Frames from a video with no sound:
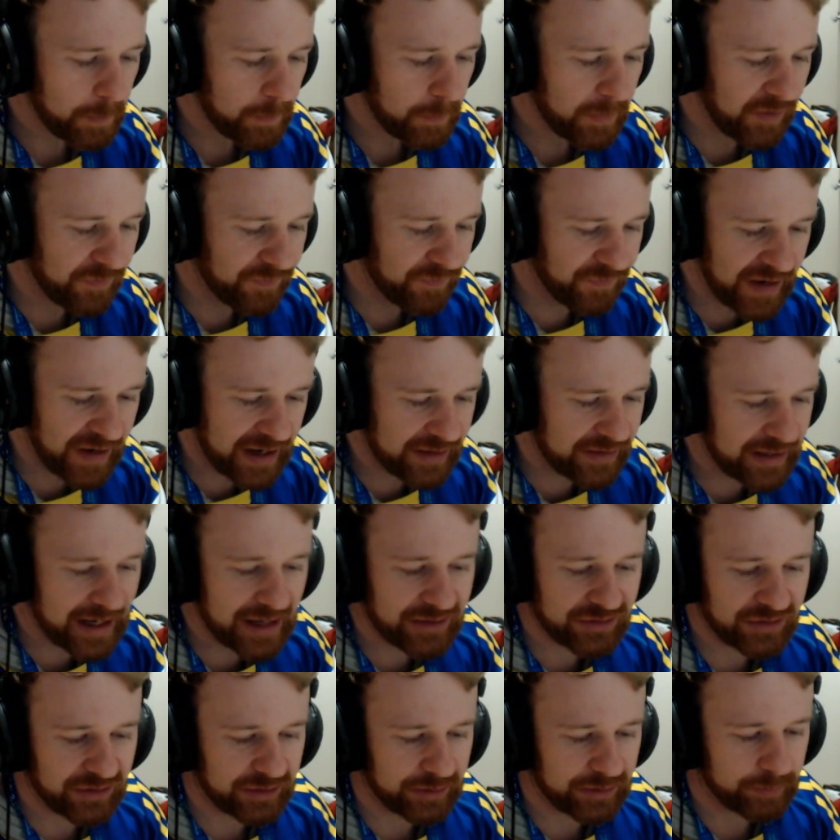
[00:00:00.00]

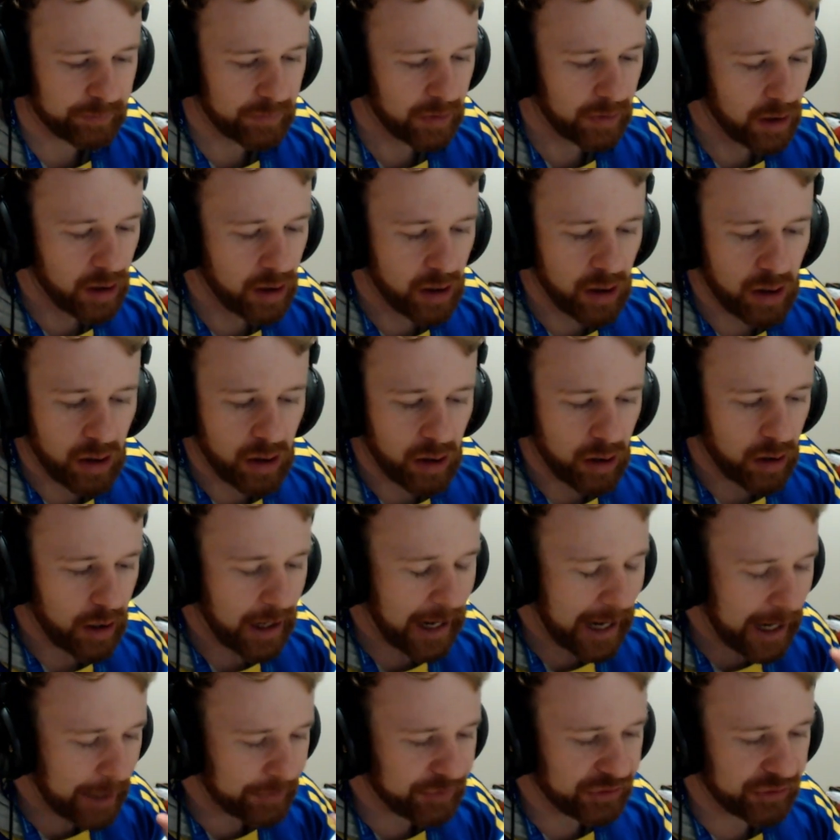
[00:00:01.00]
Fantastic.
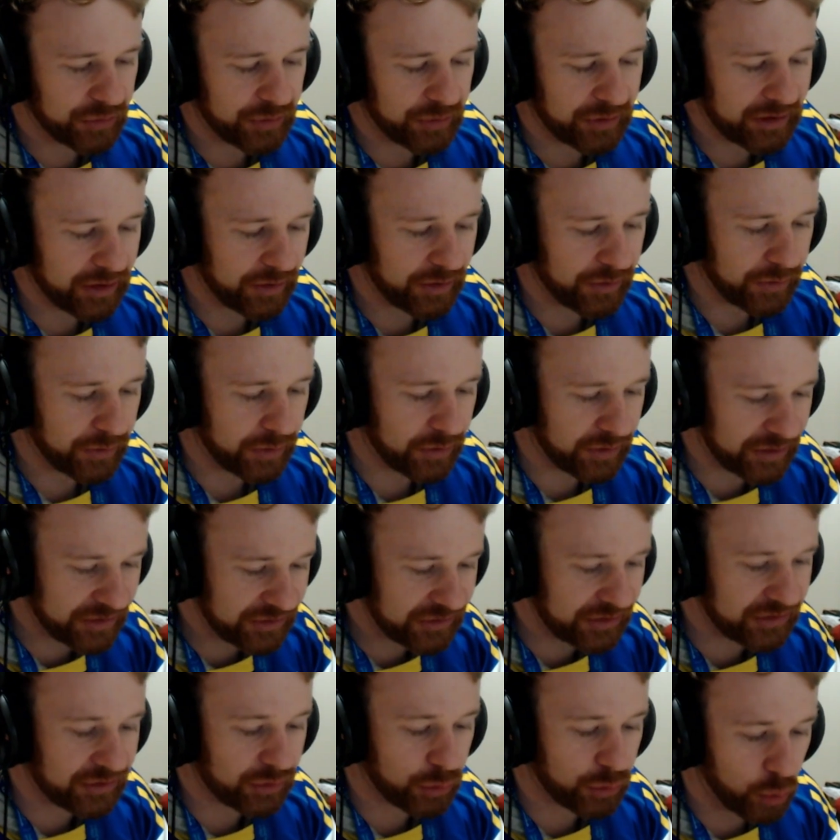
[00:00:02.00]
Absolutely killing it. This
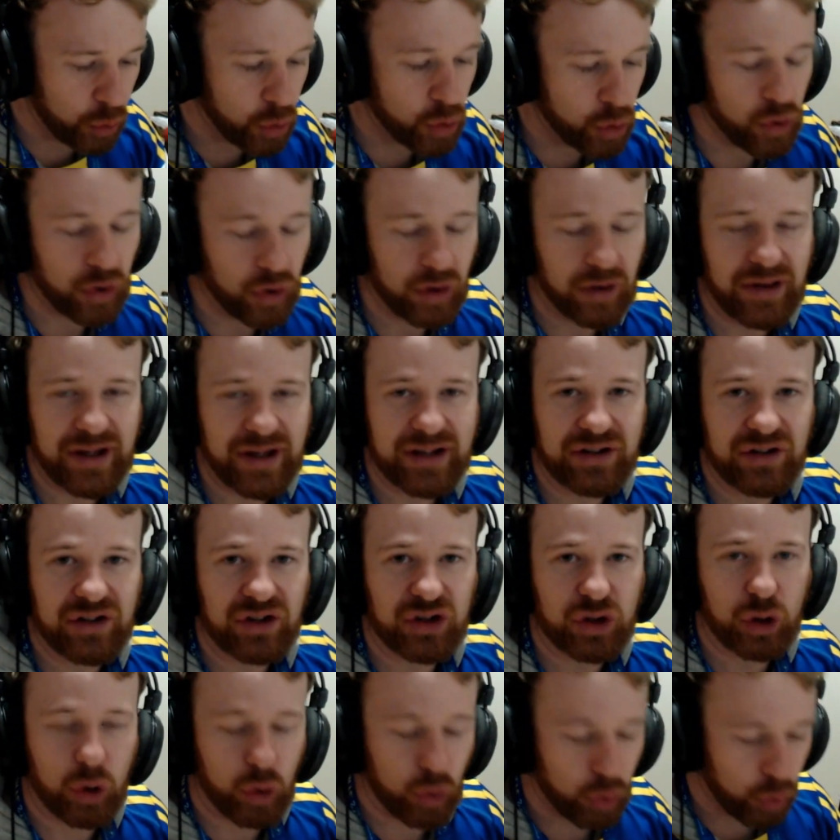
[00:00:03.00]
is good. This
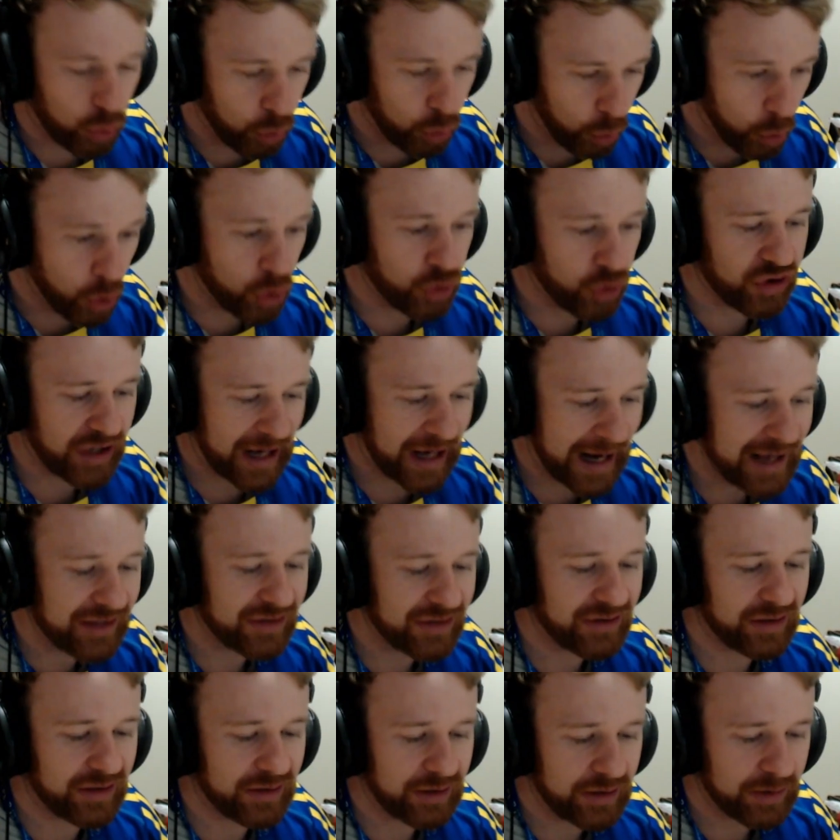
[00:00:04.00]
is good
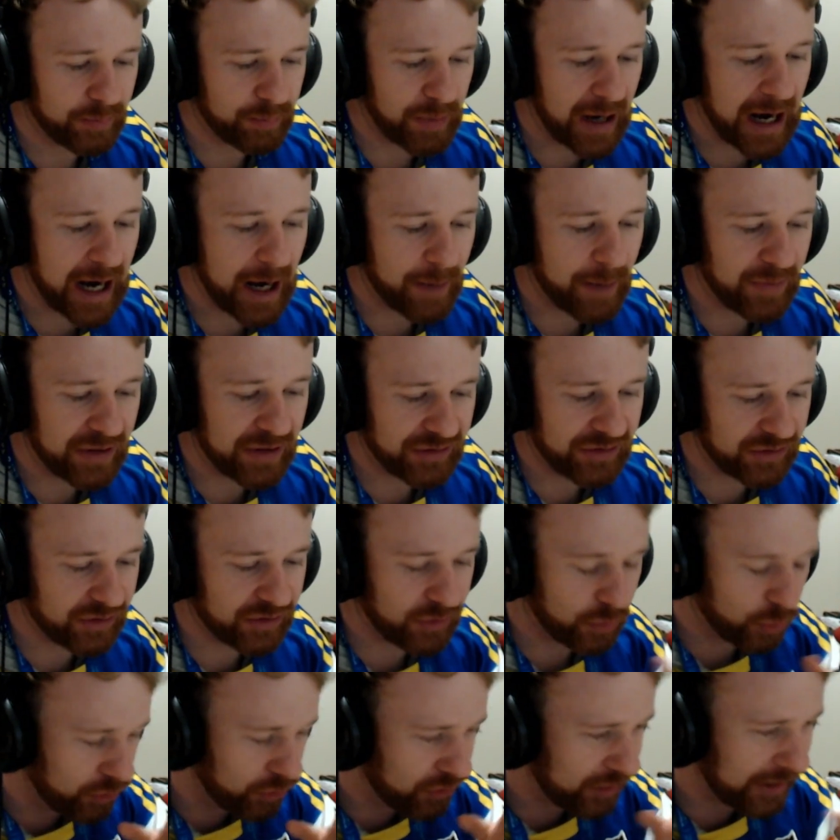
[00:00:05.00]
tasting kebab. This is
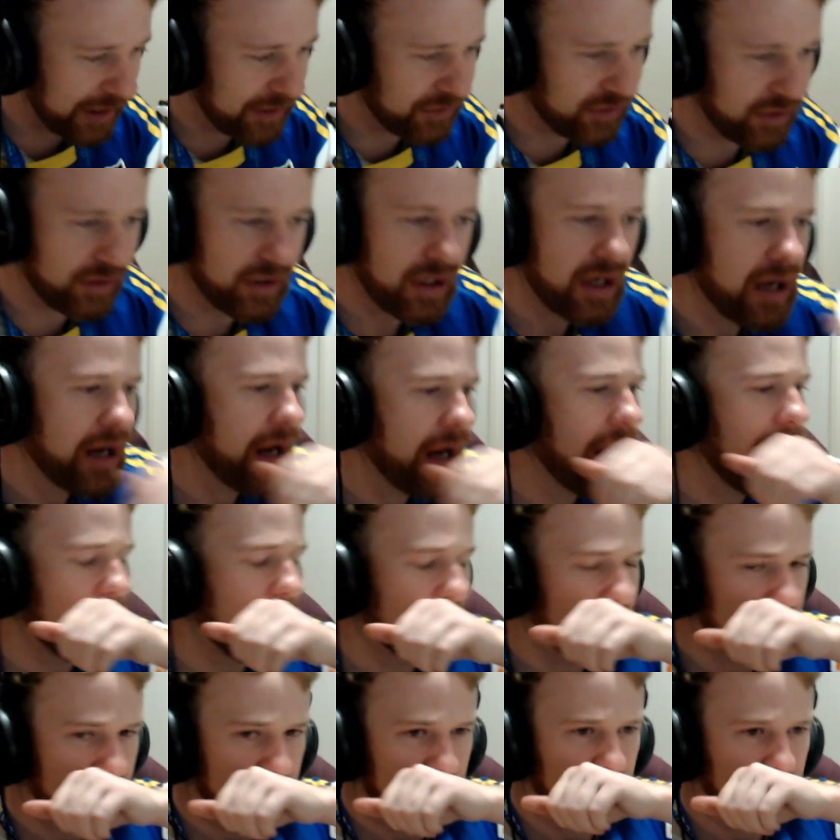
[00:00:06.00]
good tasting.
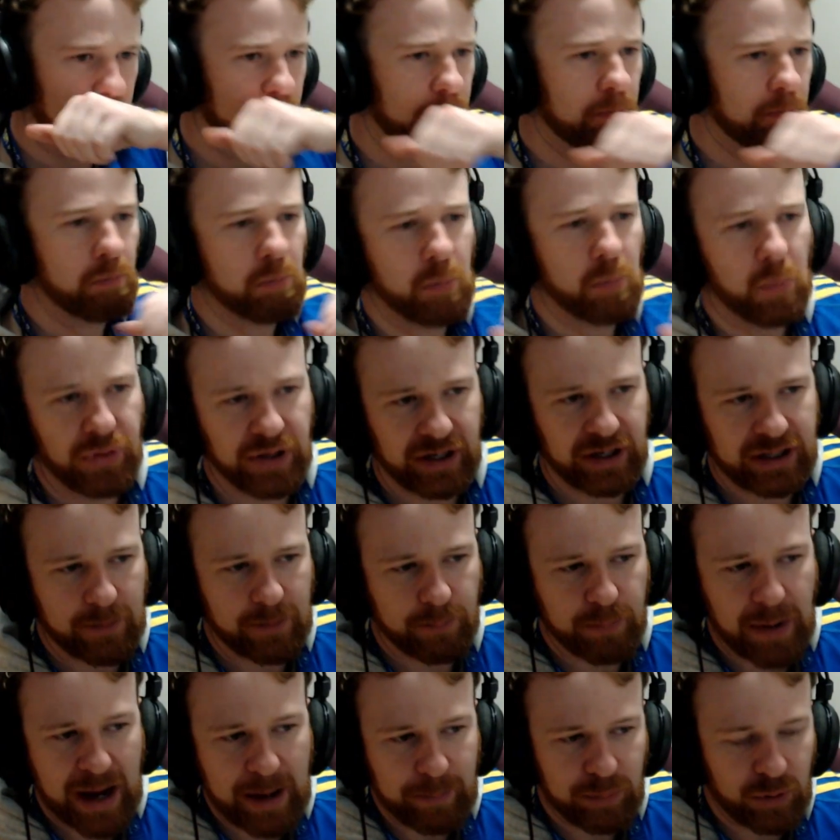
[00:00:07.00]
And the
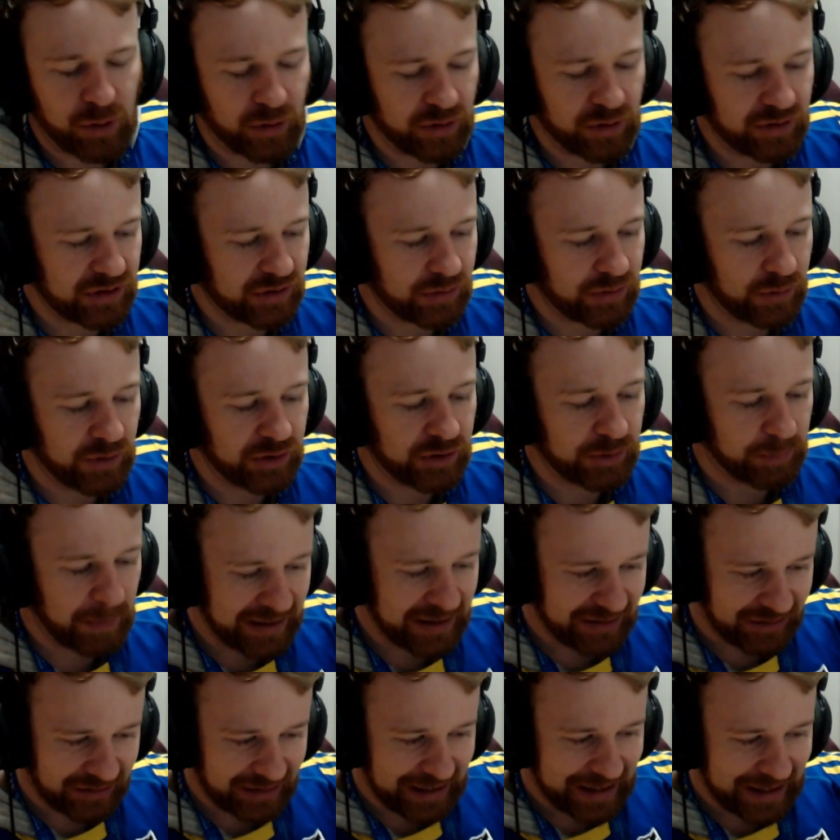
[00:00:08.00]
kebab connoisseurs may
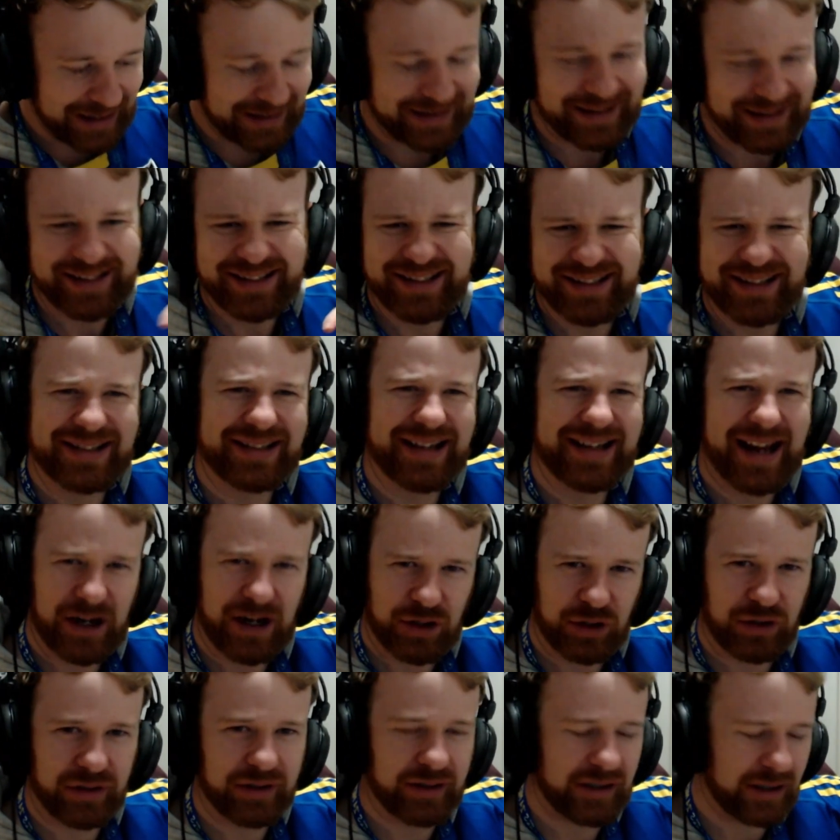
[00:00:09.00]
say, this isn't
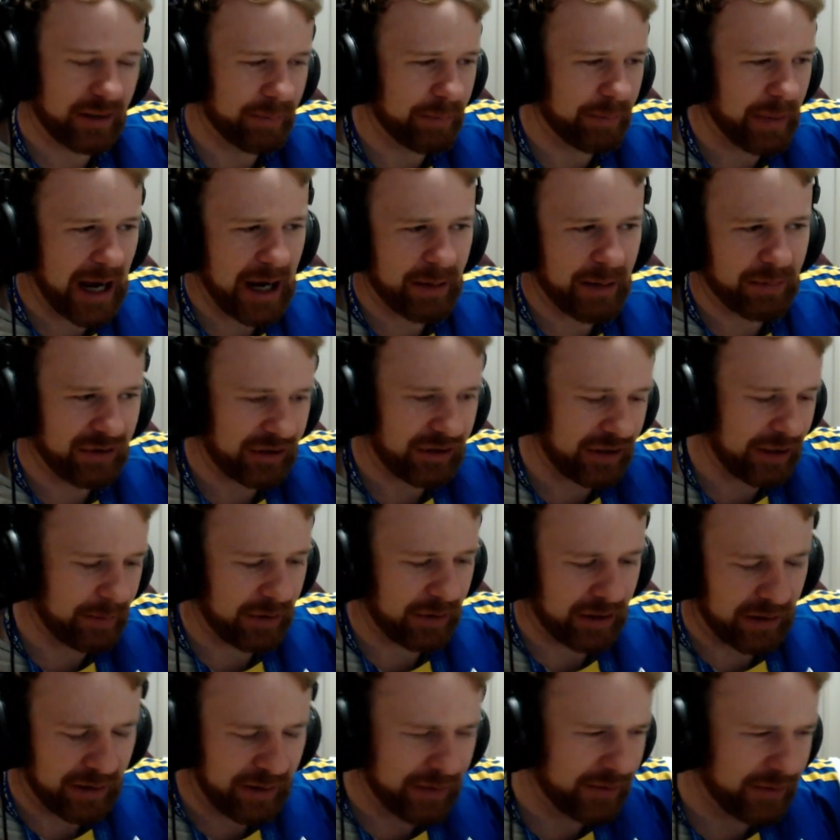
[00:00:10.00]
actually a kebab, it's
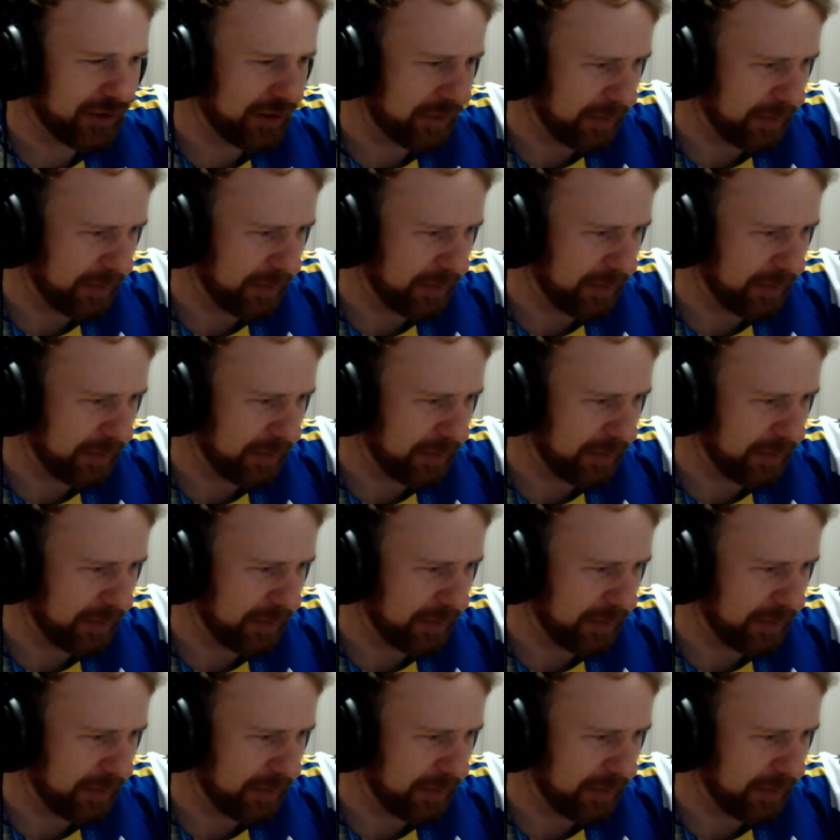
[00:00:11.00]
something else.